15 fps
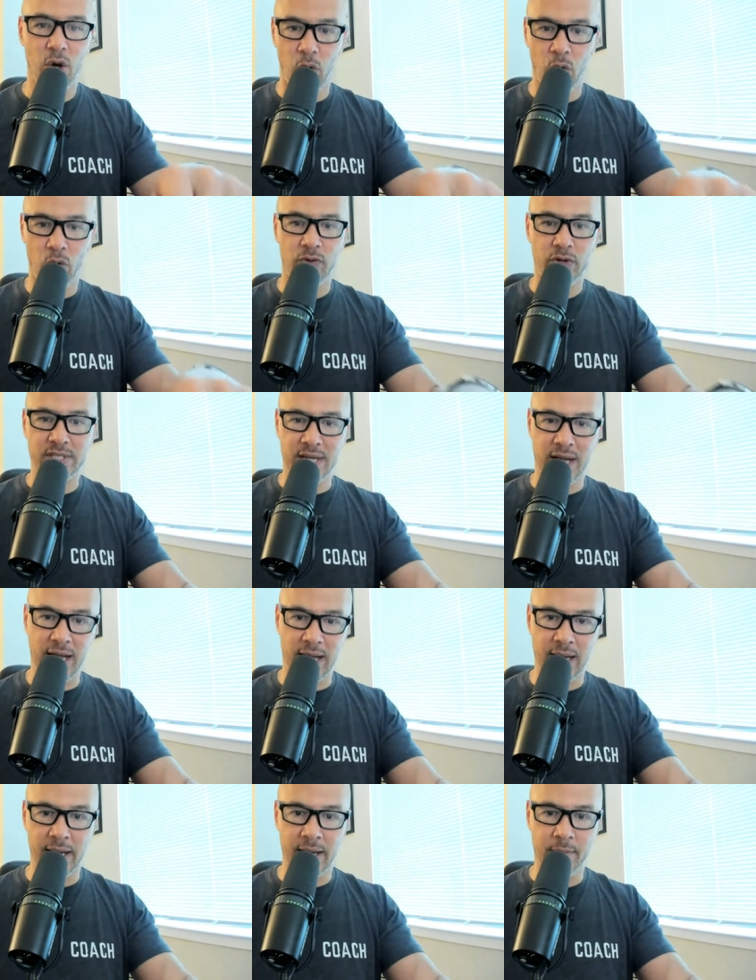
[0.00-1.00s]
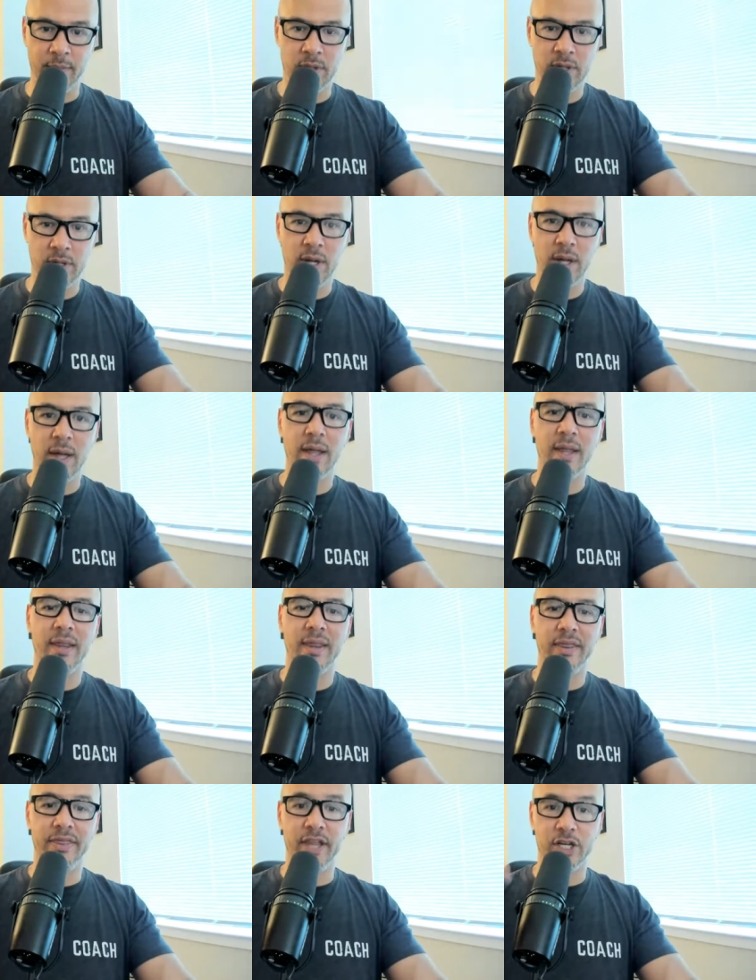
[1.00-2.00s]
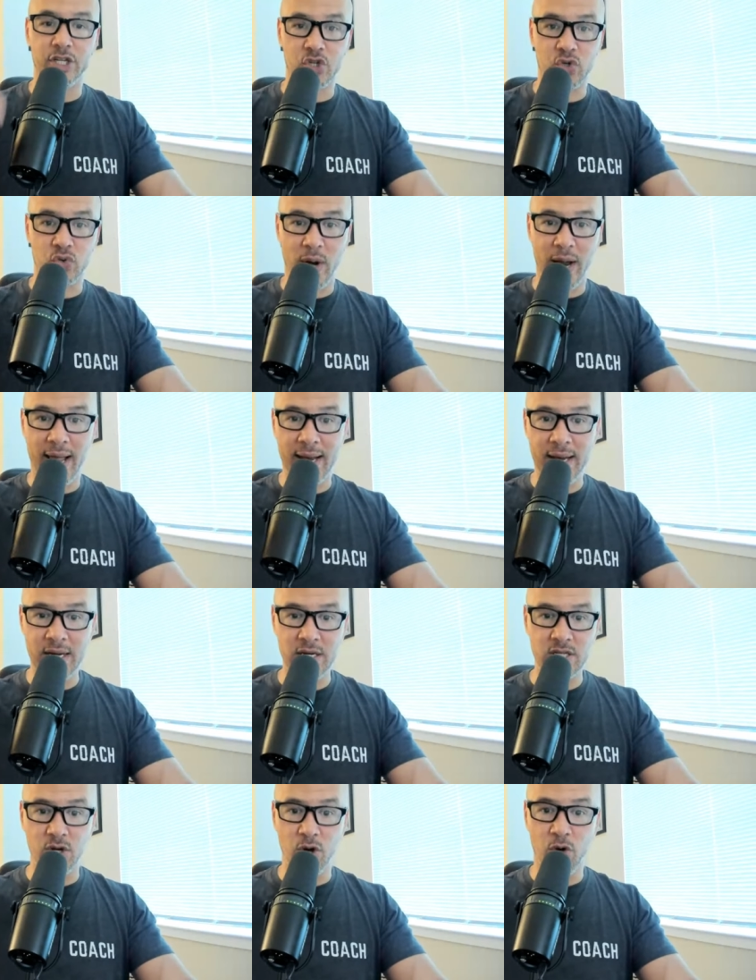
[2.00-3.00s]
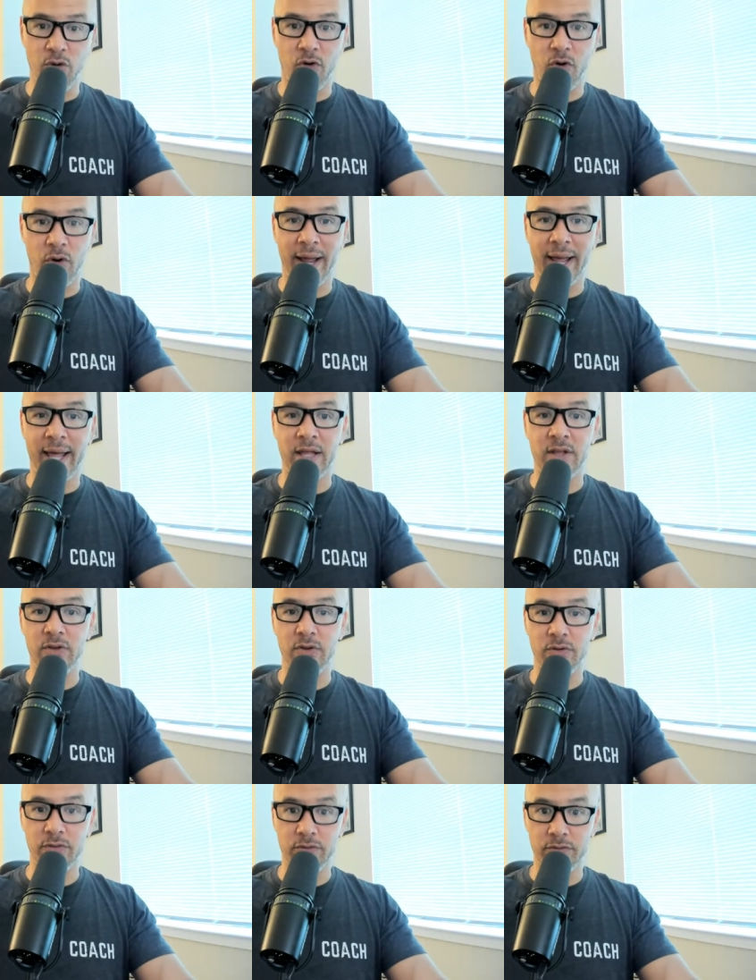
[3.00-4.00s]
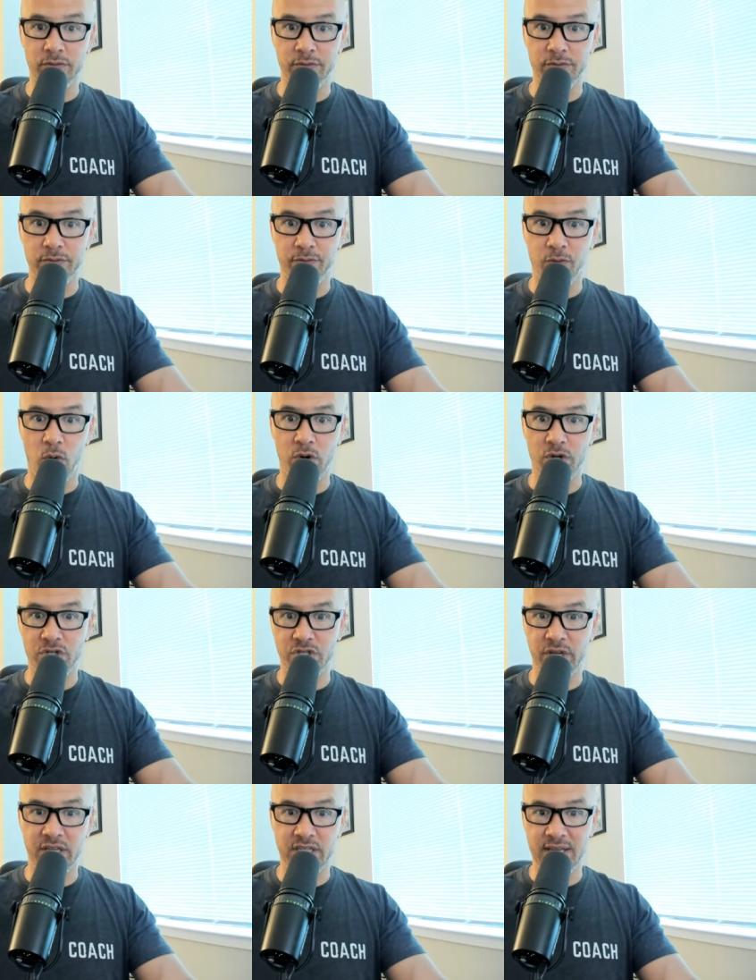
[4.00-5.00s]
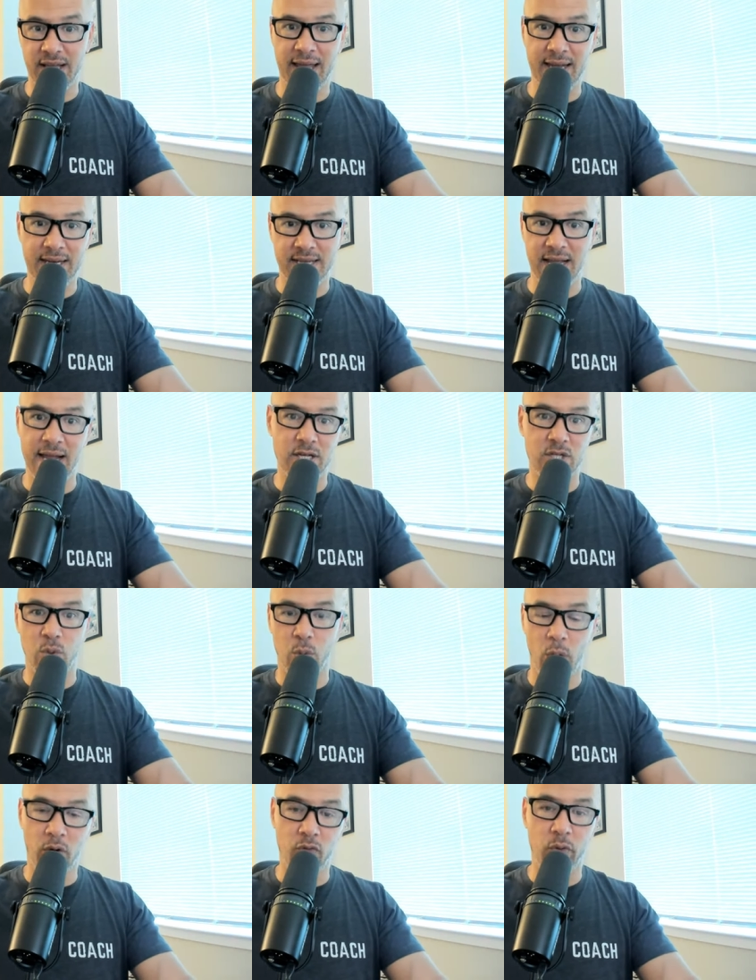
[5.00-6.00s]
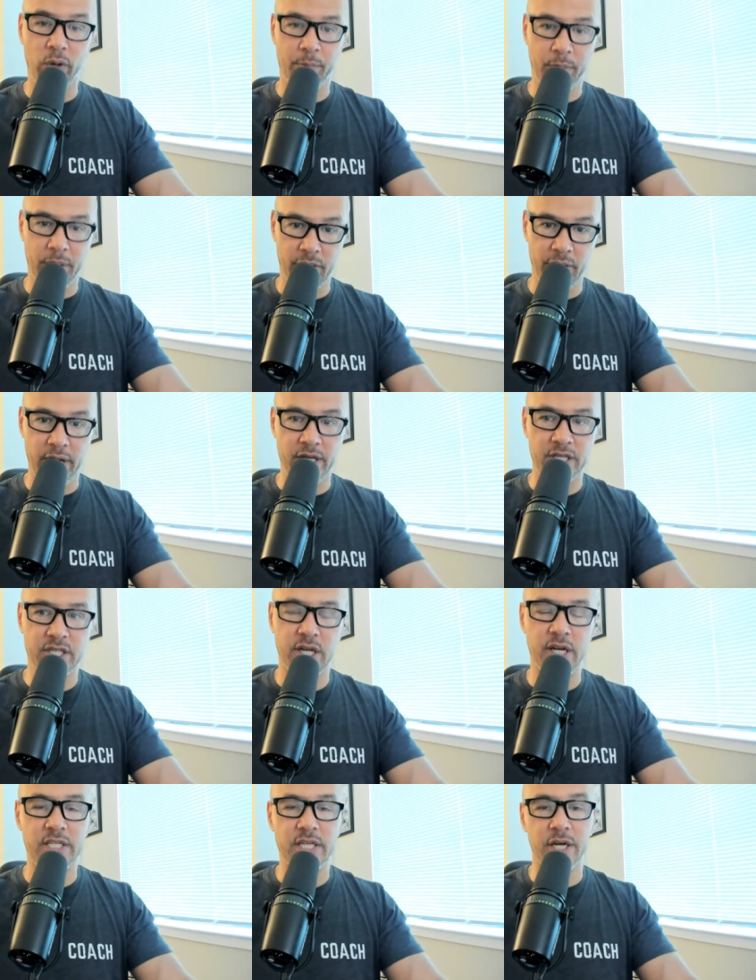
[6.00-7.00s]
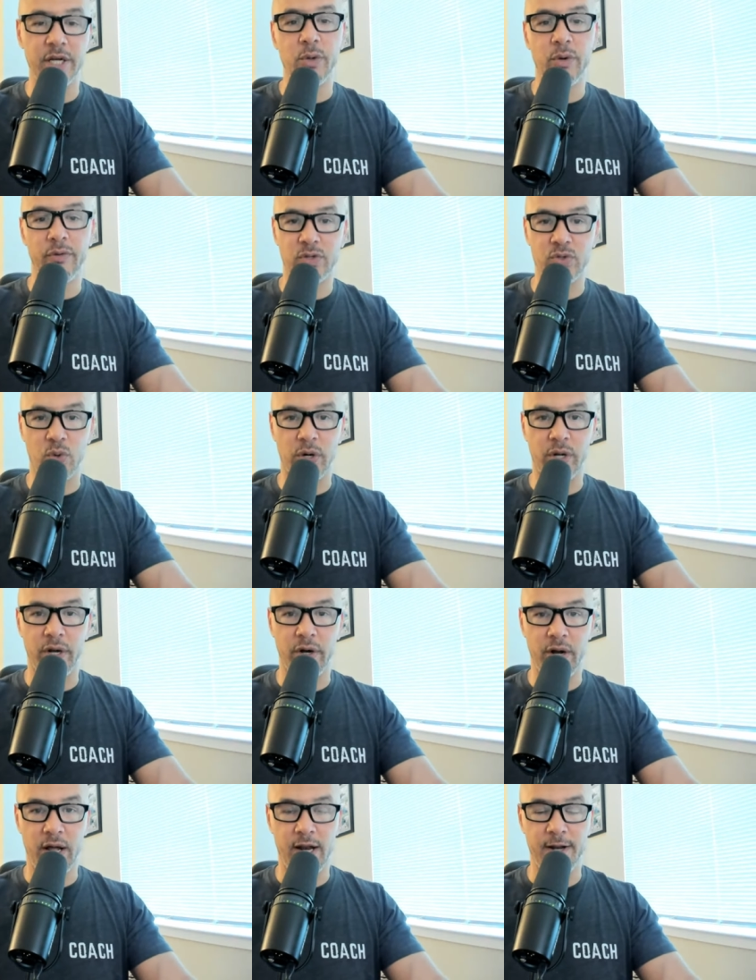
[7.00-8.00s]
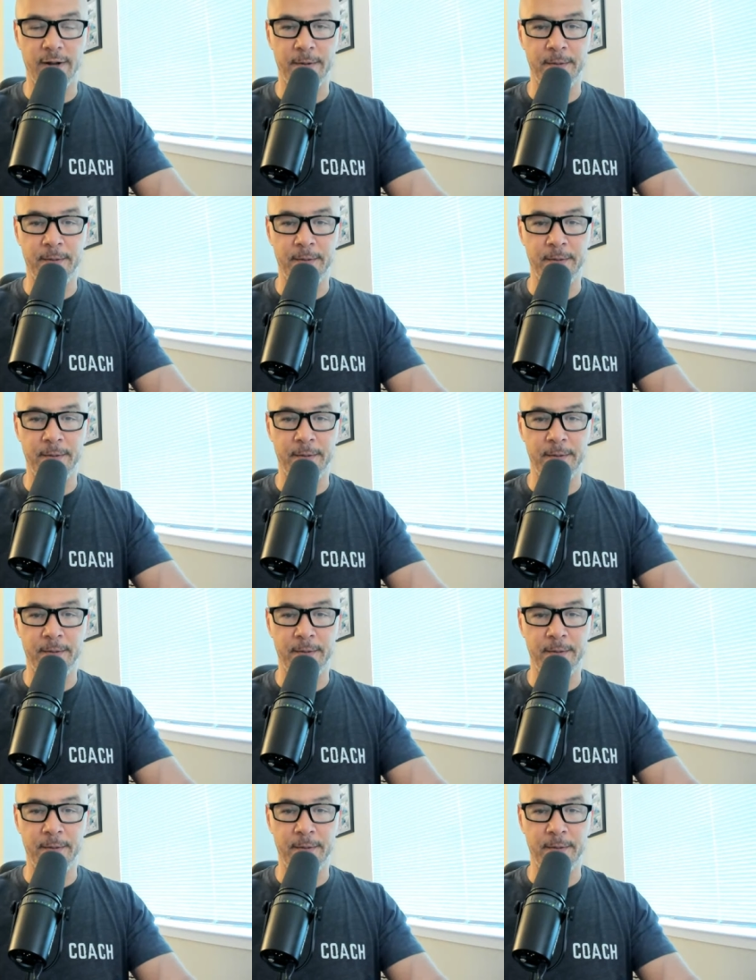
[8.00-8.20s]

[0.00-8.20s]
over time. The trend over a 4, 6, 8, 10, 12 week period is going to tell you if it's working or not.